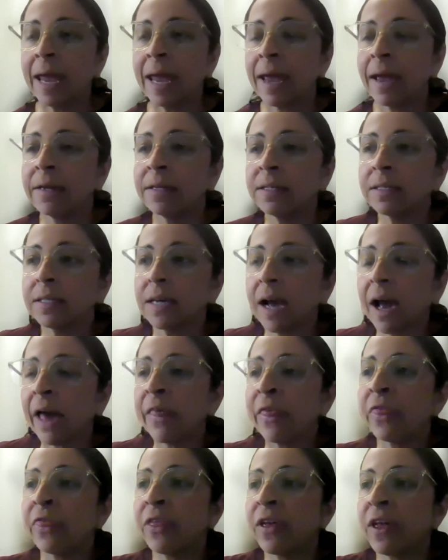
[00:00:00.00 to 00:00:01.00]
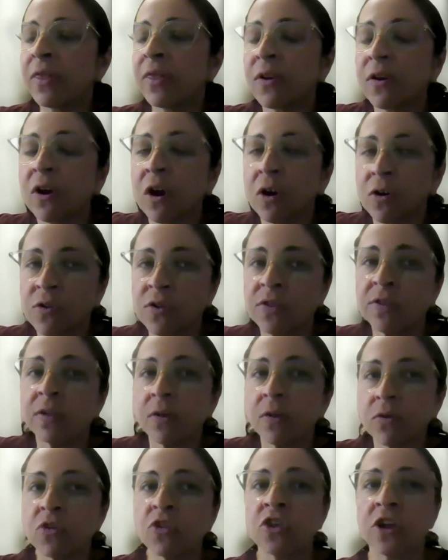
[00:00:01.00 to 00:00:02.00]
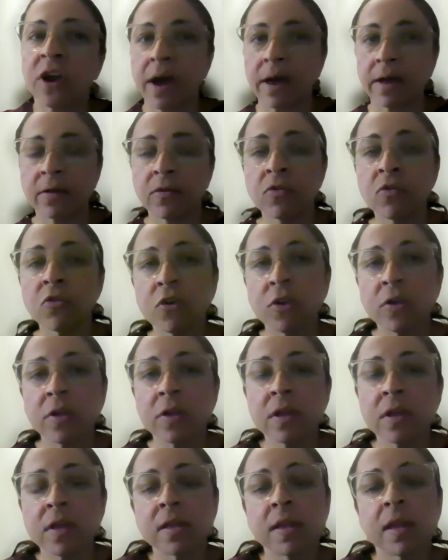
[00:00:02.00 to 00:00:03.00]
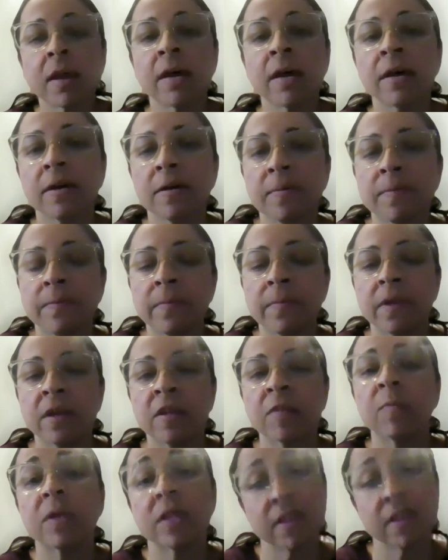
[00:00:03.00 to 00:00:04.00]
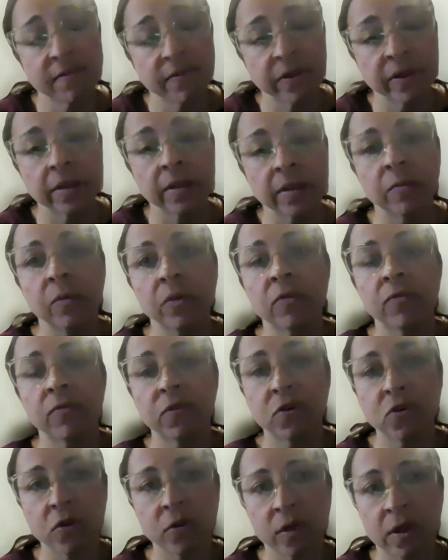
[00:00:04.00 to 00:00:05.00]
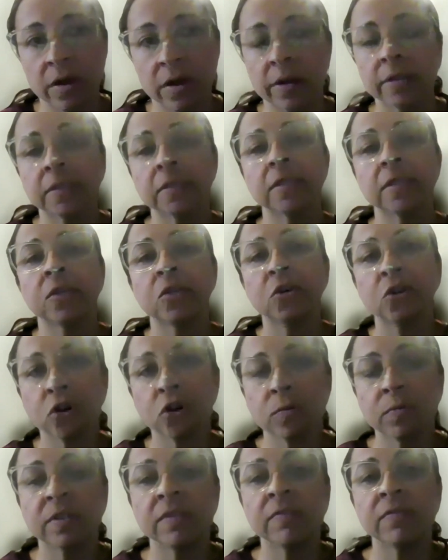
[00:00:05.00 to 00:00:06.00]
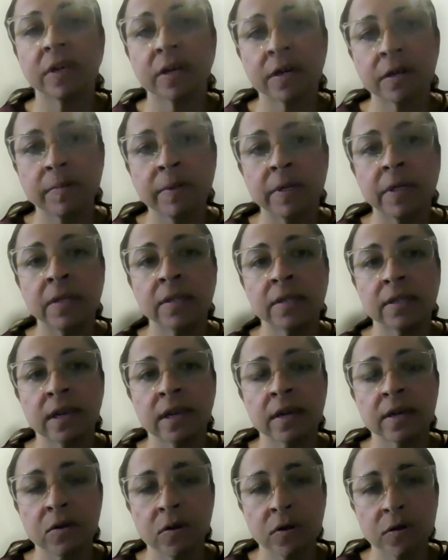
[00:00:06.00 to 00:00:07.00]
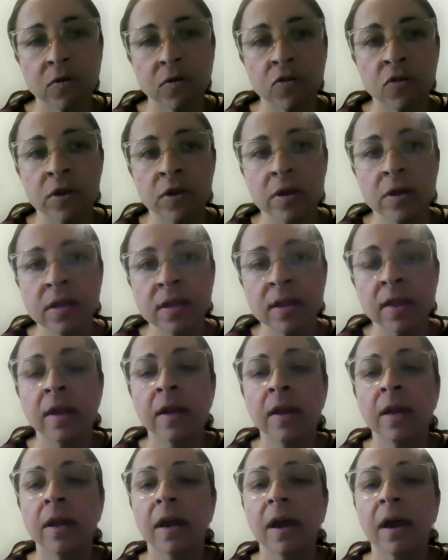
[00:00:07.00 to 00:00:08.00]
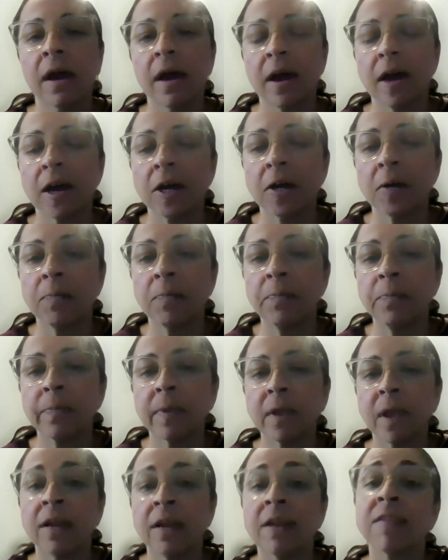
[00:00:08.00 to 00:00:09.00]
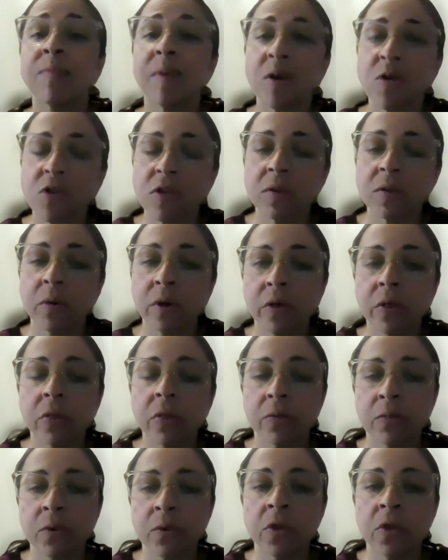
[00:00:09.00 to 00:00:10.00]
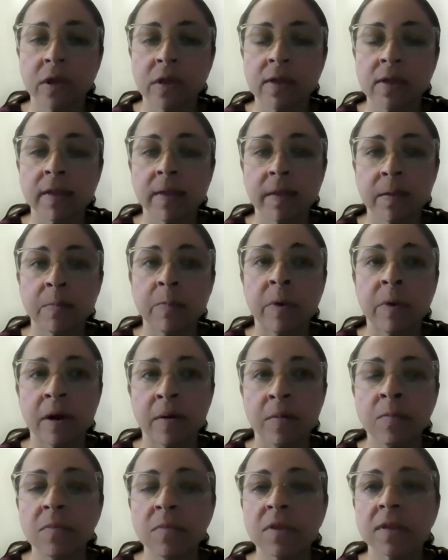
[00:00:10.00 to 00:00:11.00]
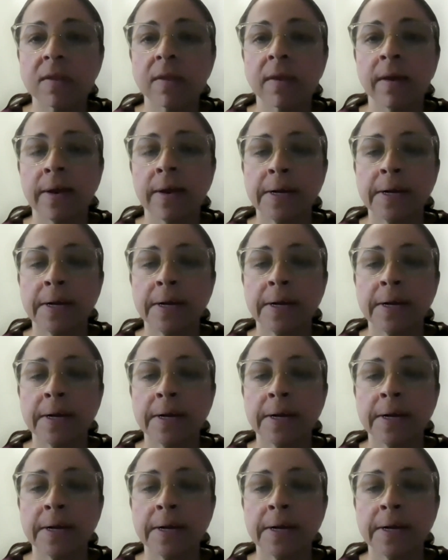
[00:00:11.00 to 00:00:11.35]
and I think there are still challenges, specifically with vision loss in terms of diabetes technologies, and especially with insulin pumps.